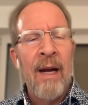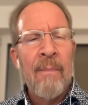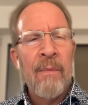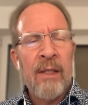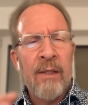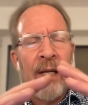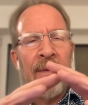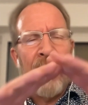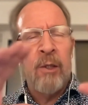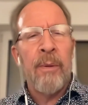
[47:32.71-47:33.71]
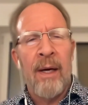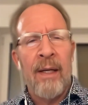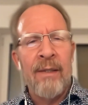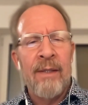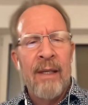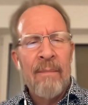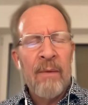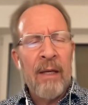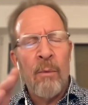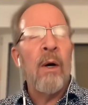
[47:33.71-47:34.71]
its kind of enterprise,
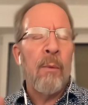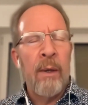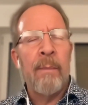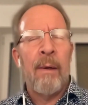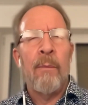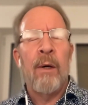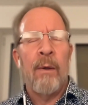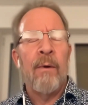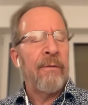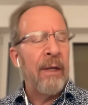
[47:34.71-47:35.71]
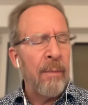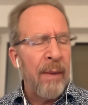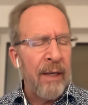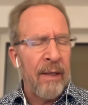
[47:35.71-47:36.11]
in what a friend of mine at